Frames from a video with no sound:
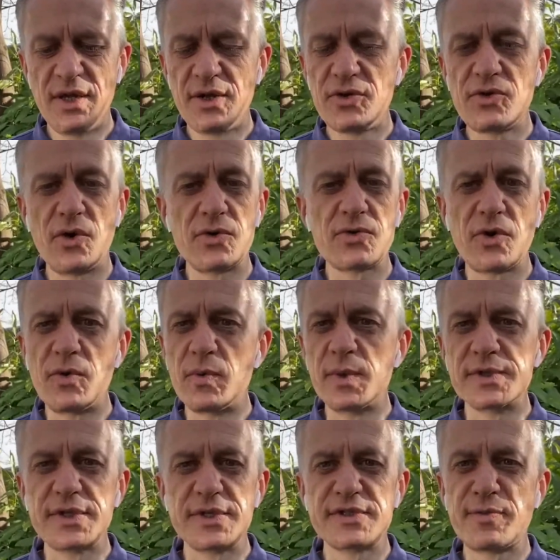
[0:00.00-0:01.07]
God always
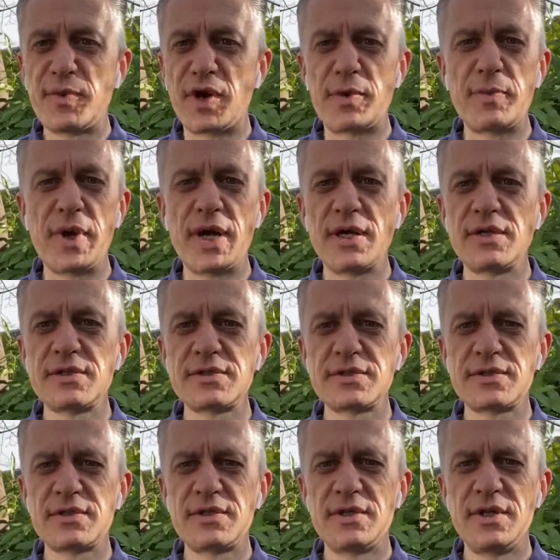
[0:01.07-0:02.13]
has a purpose.
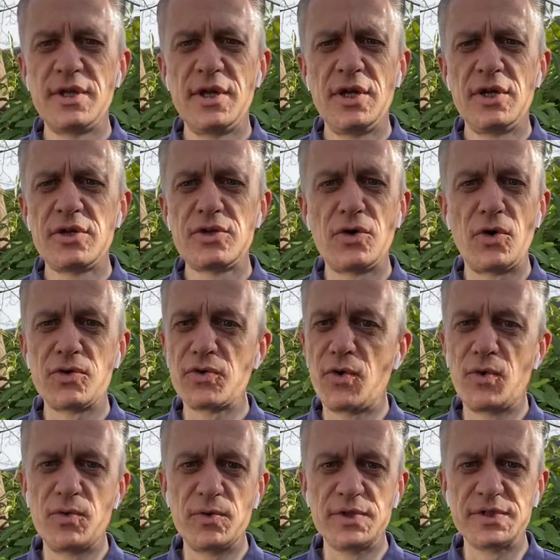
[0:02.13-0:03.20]
God
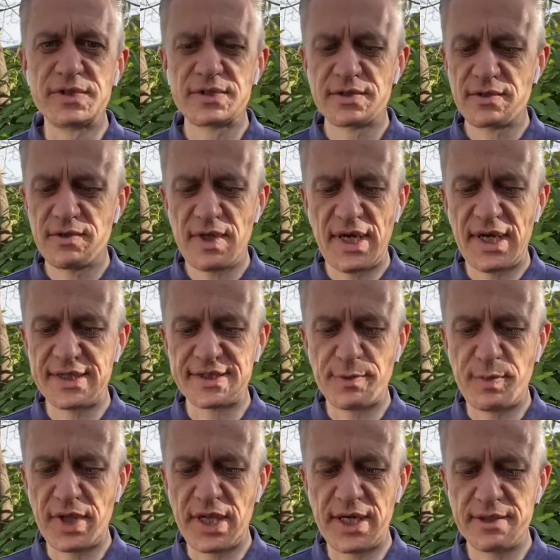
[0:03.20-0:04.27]
always has a
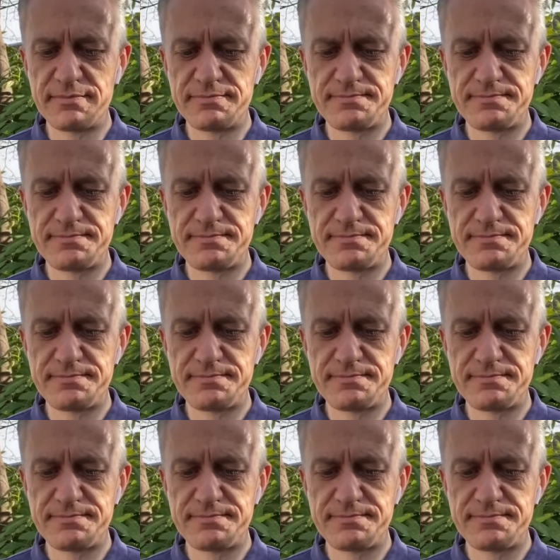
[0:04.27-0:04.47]
plan.